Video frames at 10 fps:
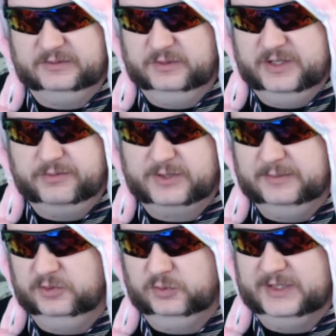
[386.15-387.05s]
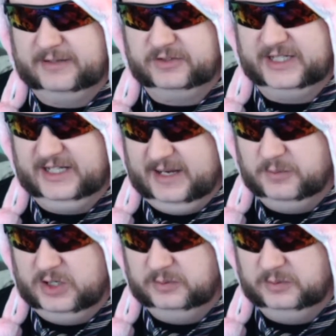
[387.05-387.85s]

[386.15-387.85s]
with ribs whenever they damn well